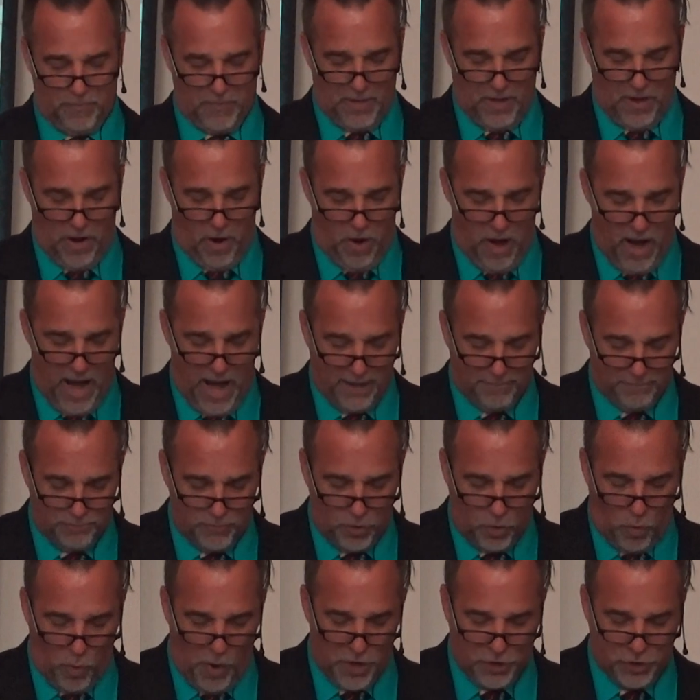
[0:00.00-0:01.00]
All
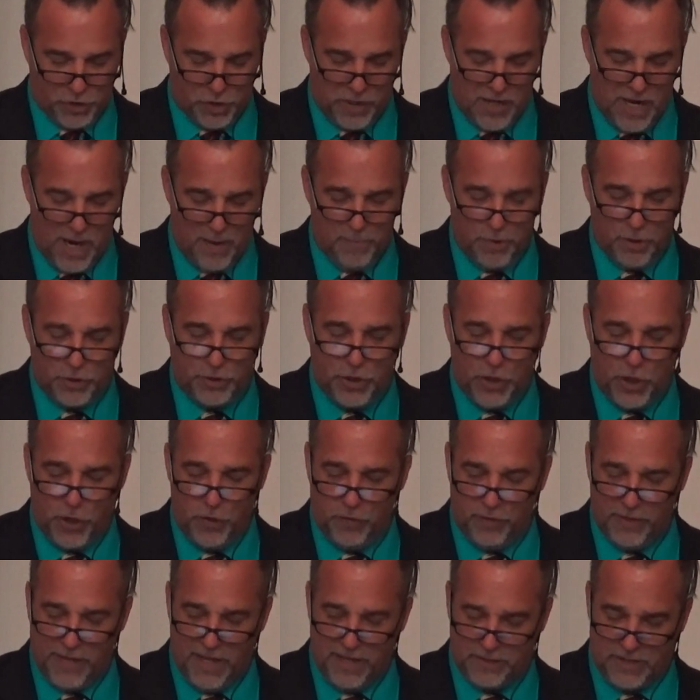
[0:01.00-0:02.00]
right, question number
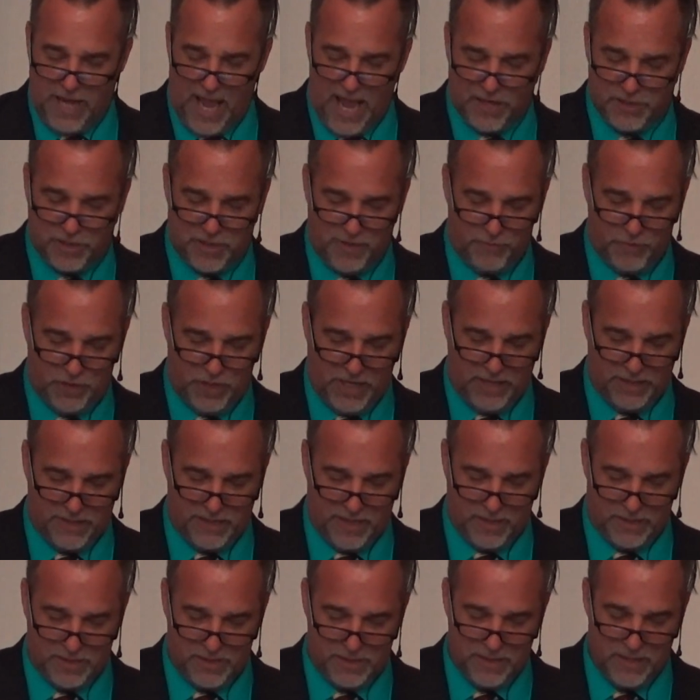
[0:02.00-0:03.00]
2 that's asked of
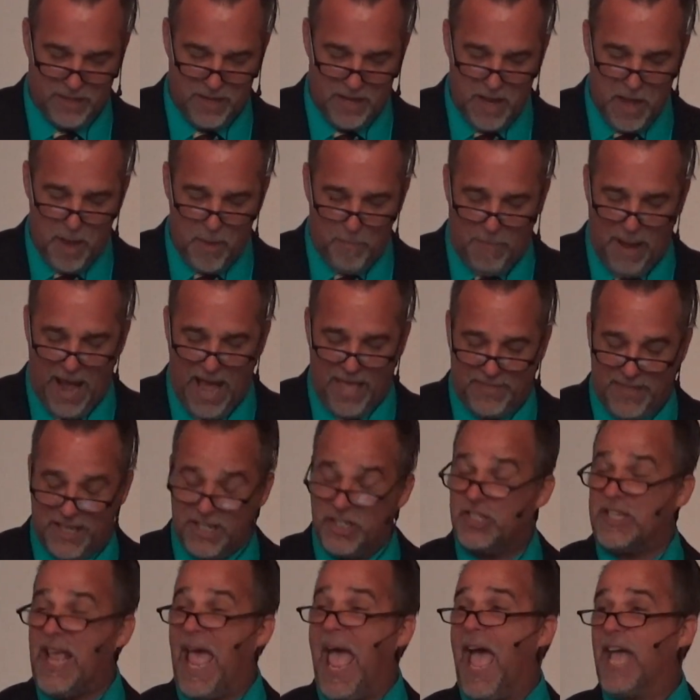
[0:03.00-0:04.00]
Jesus by the
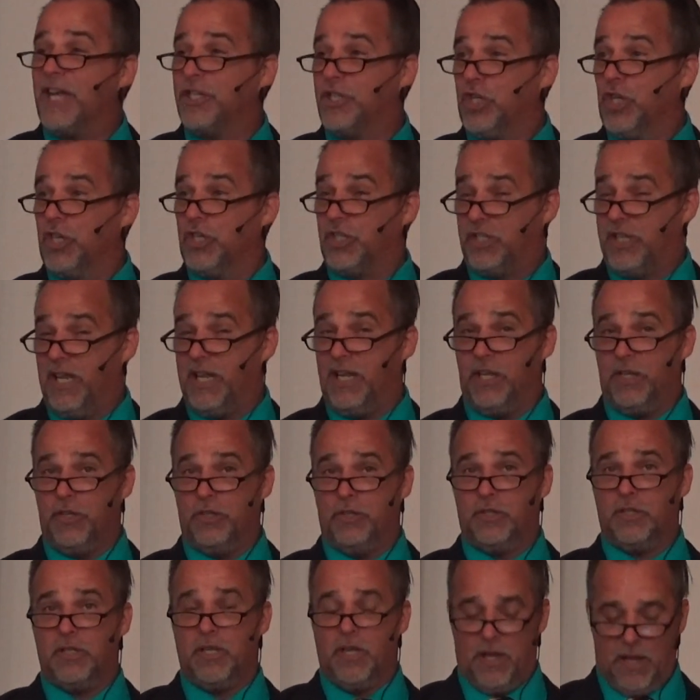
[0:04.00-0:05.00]

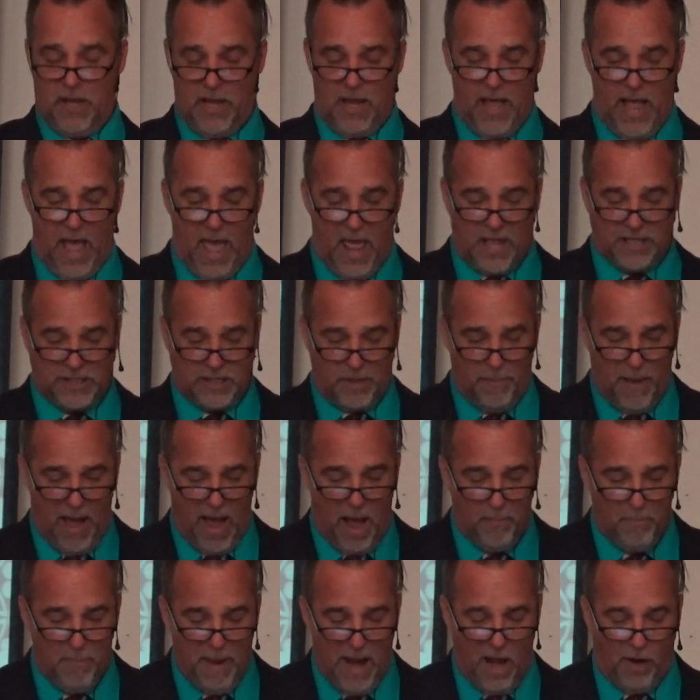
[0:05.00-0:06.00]
Sadducees. And it's
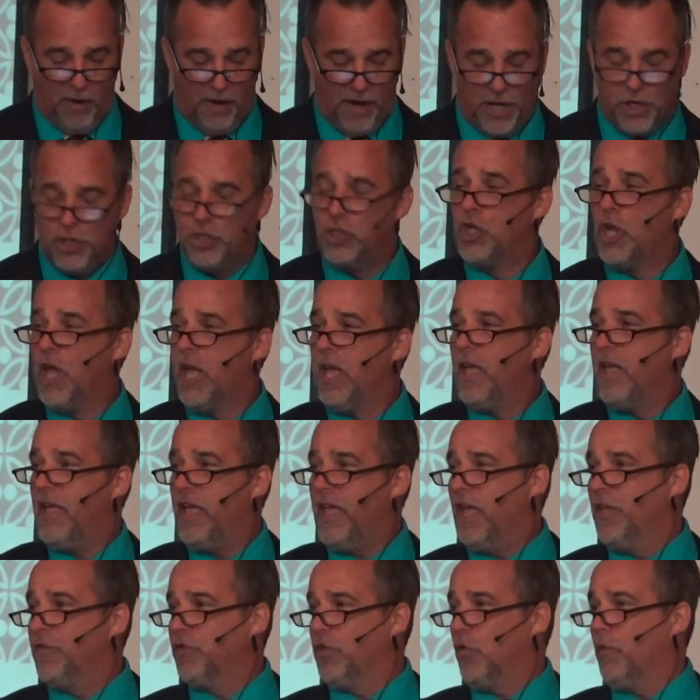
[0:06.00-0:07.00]
about marriage
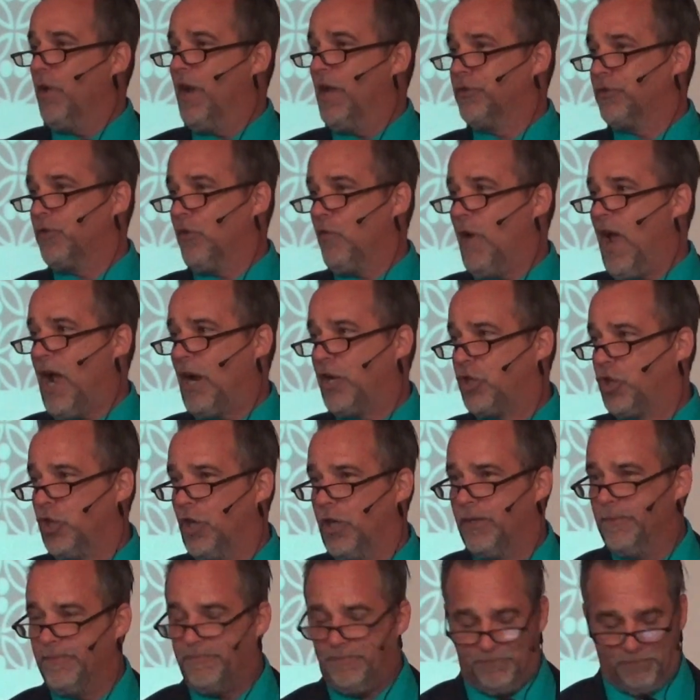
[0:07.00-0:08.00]
in the
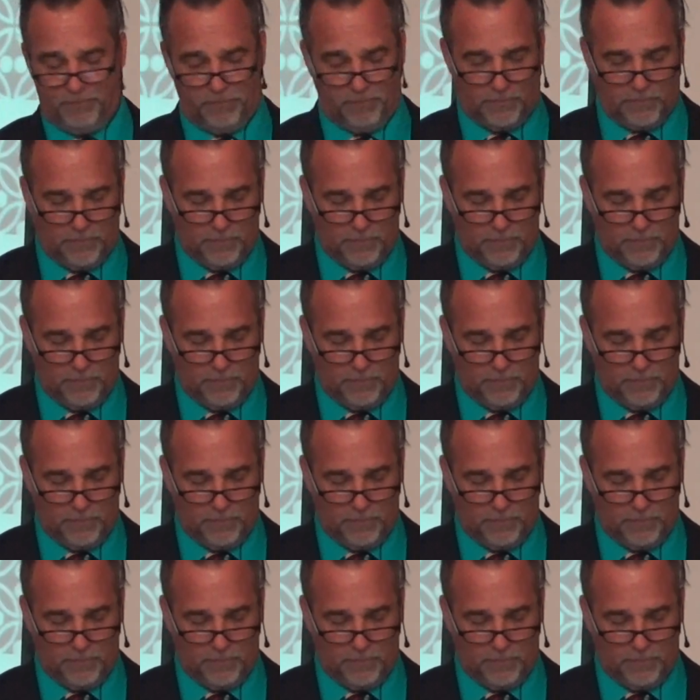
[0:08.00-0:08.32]
resurrection.